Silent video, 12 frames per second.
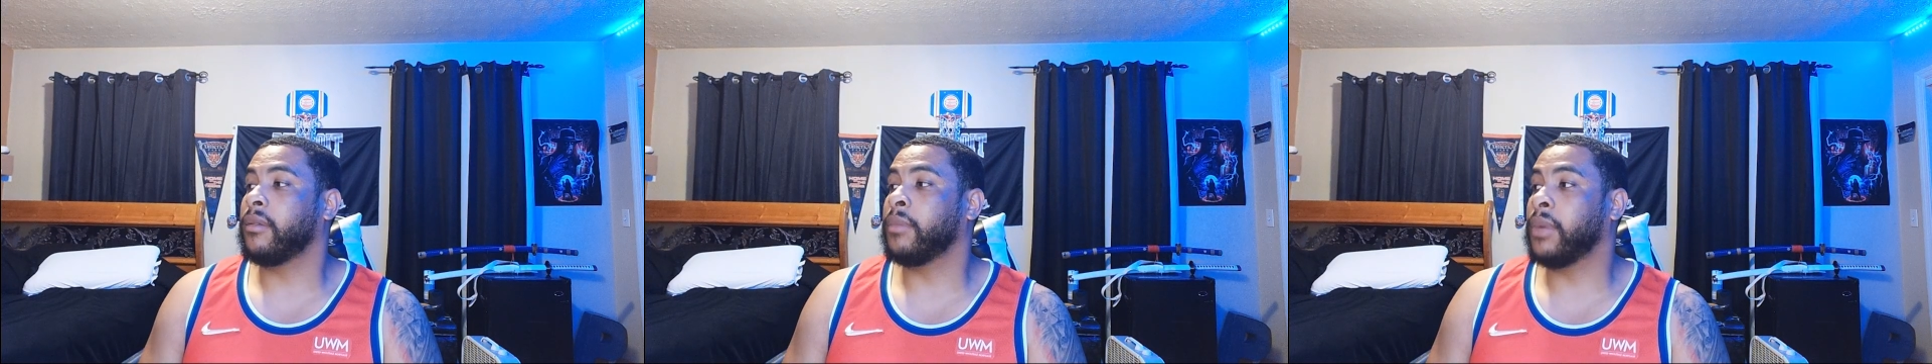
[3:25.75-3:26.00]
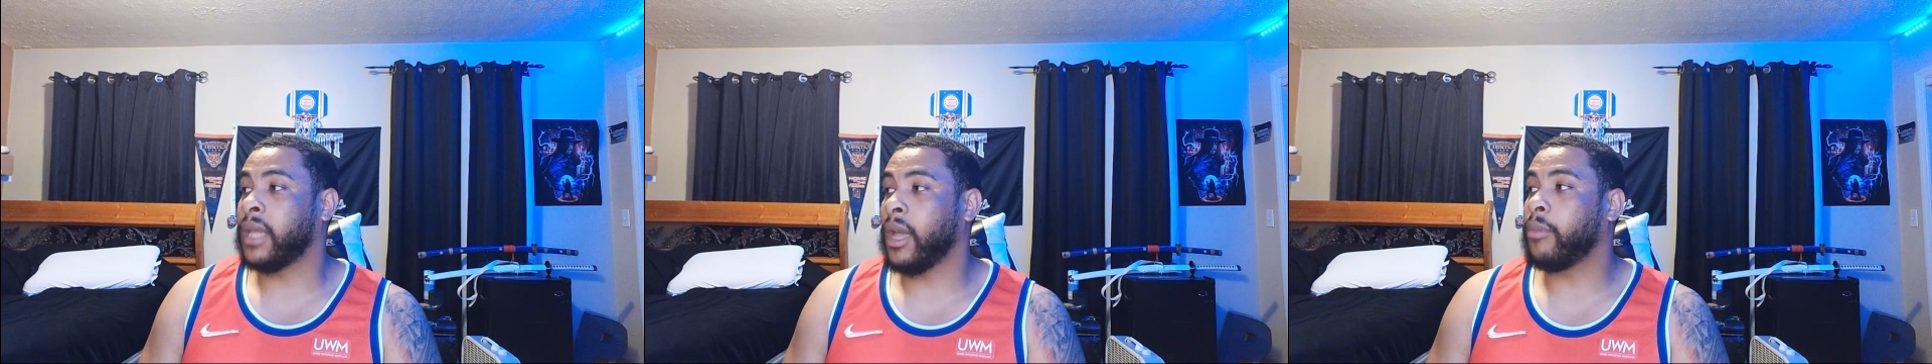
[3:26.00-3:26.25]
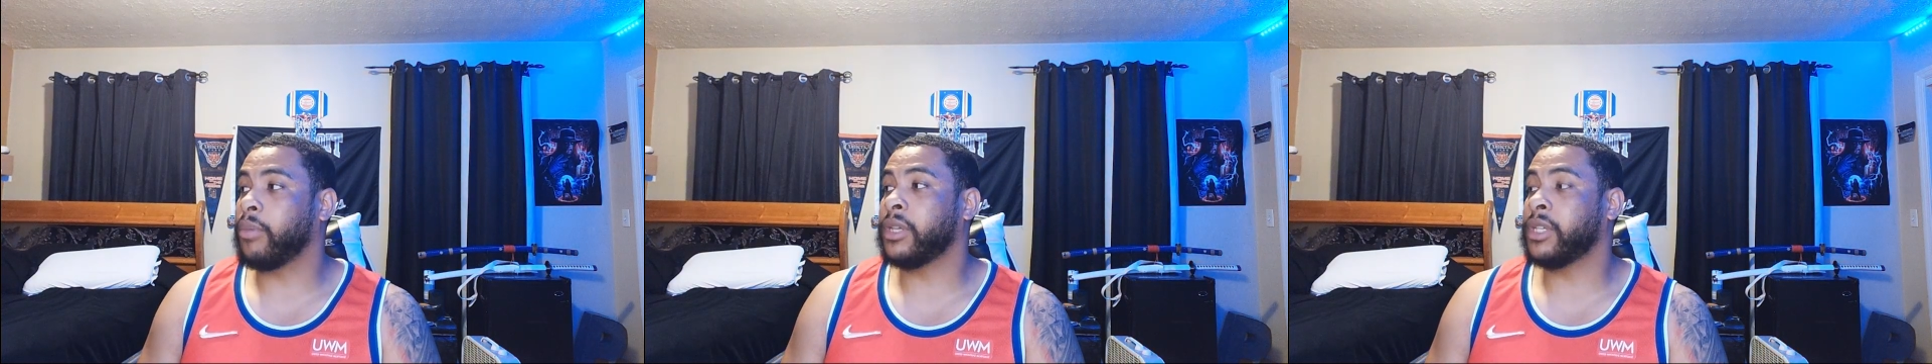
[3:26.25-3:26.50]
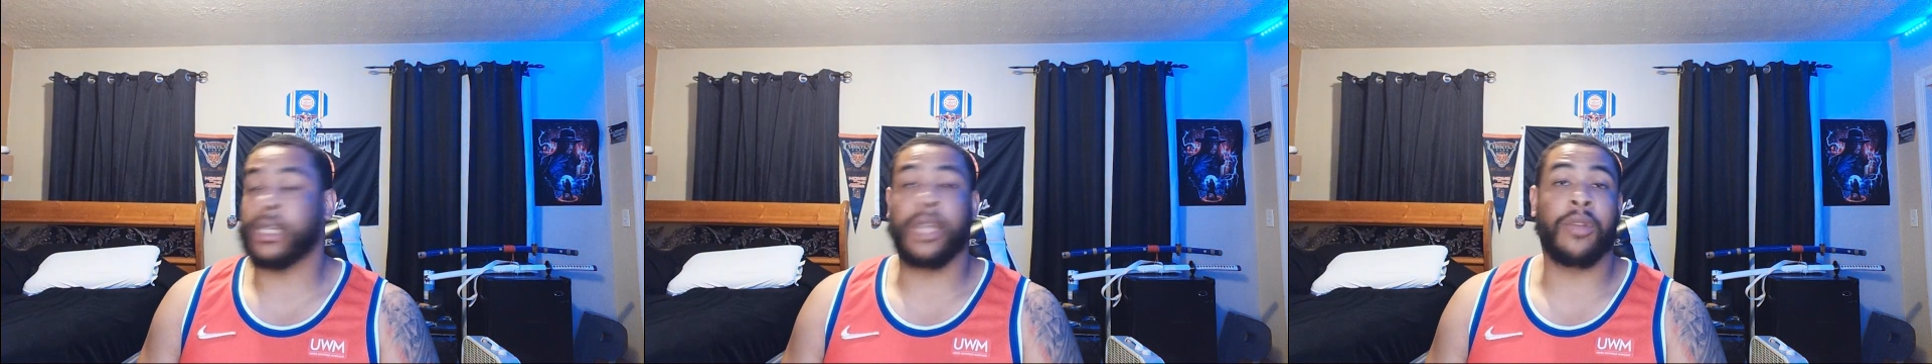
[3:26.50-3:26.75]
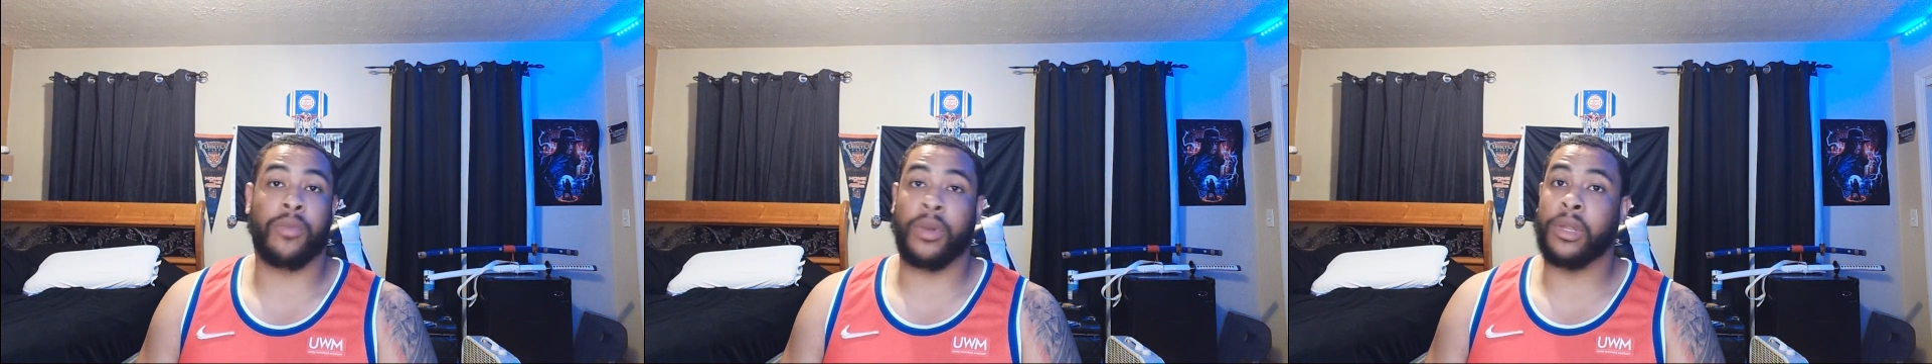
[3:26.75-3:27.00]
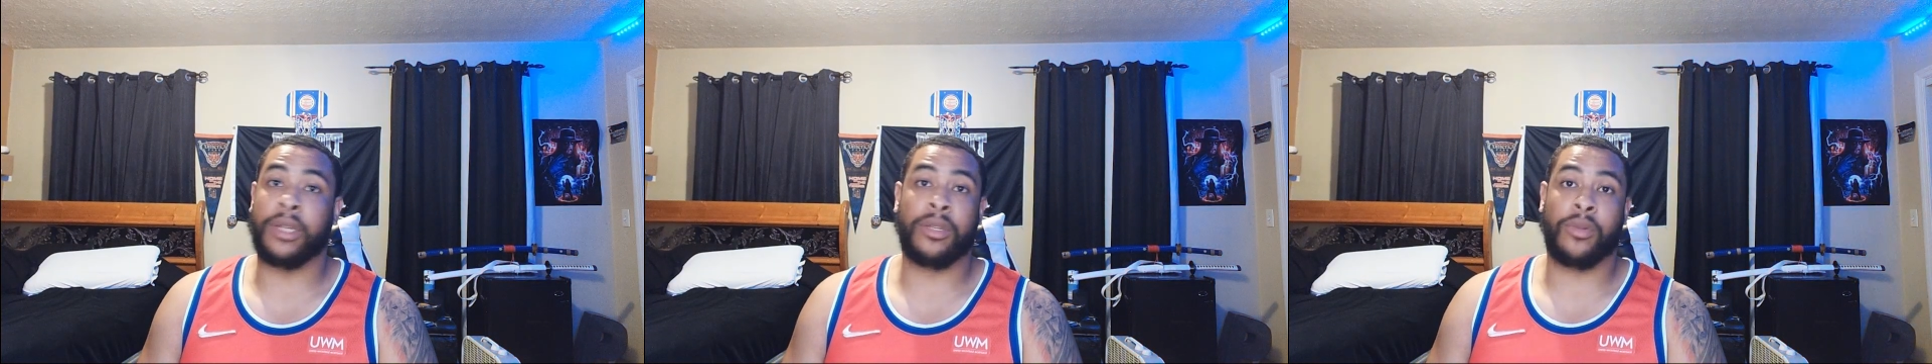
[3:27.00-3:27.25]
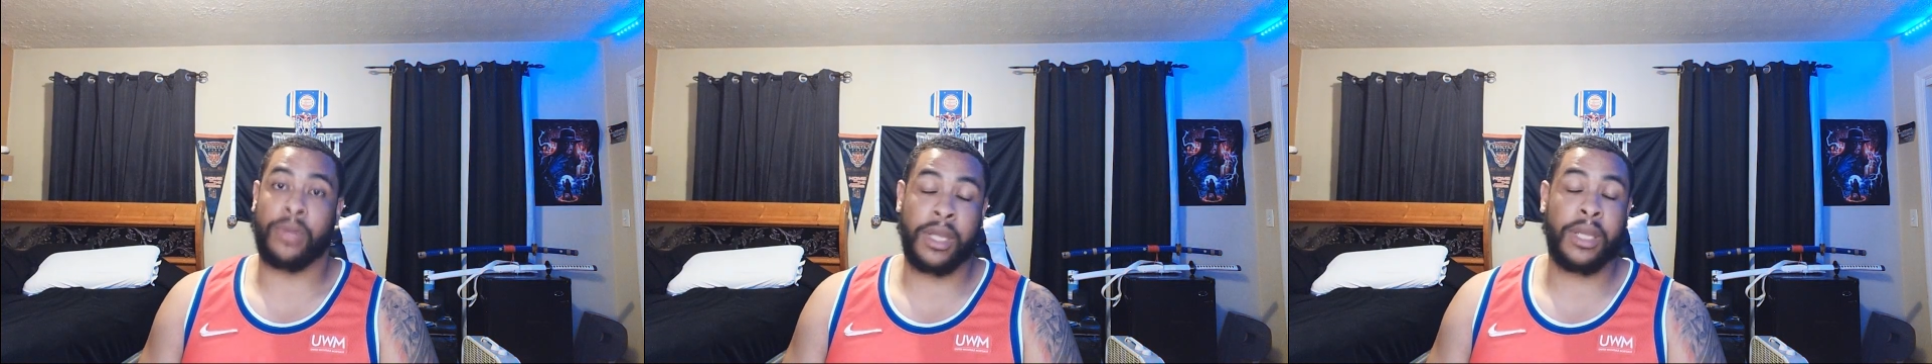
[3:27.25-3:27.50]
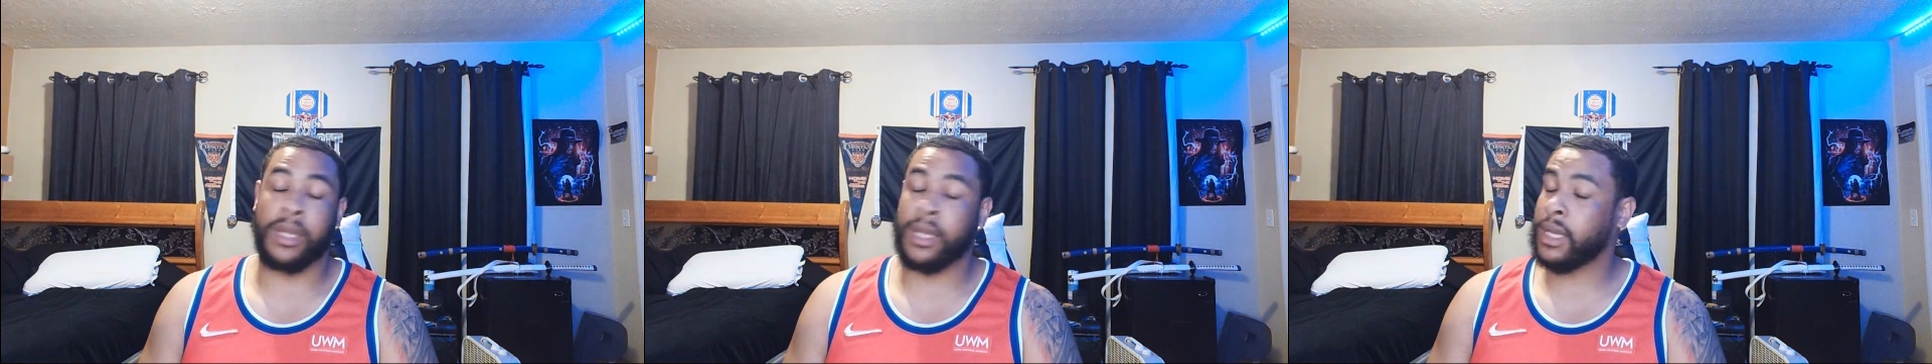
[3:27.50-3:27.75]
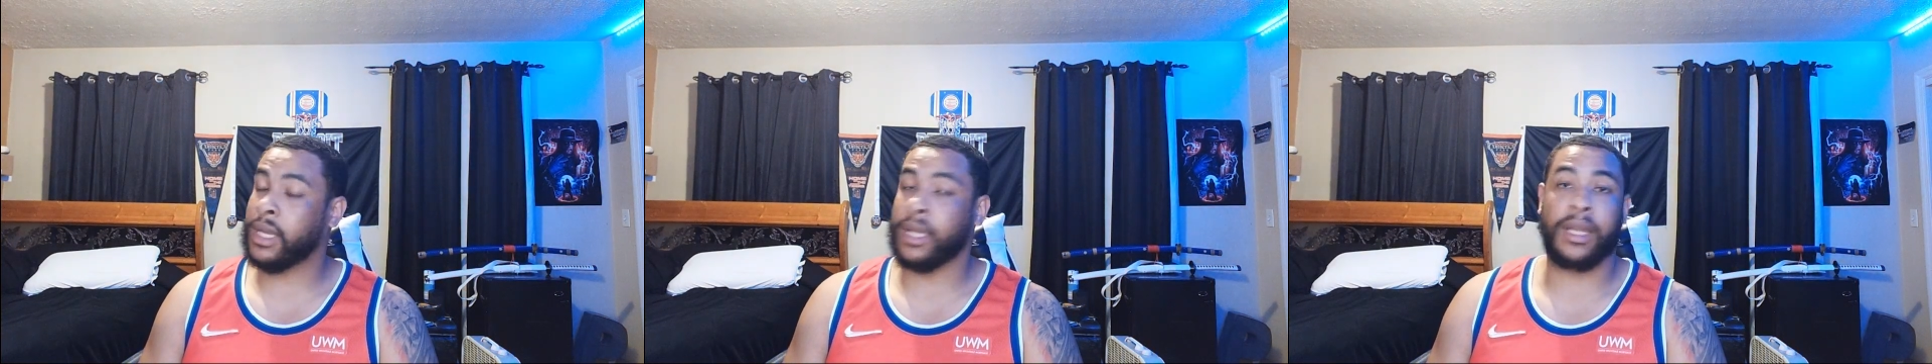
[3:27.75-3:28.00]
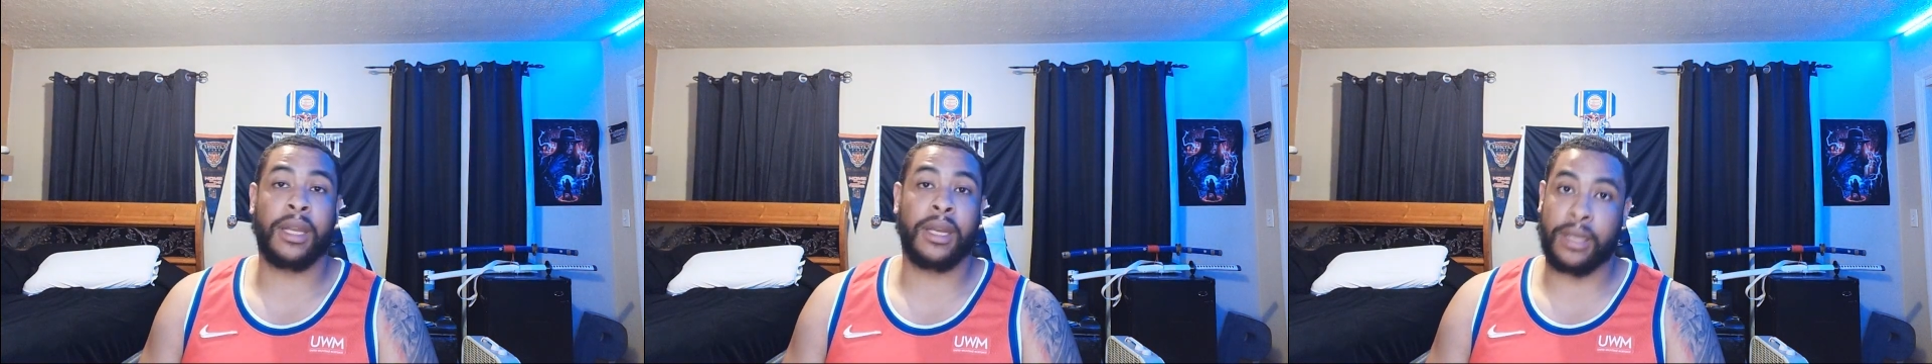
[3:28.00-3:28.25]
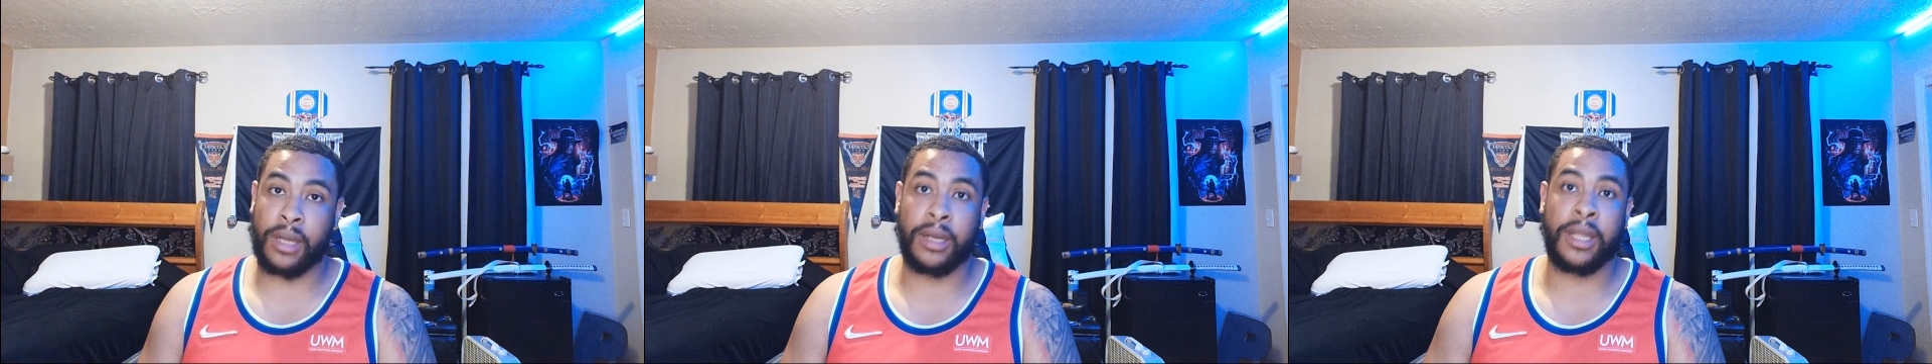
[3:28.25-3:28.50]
Mikal Bridges can really do. He he can get it done.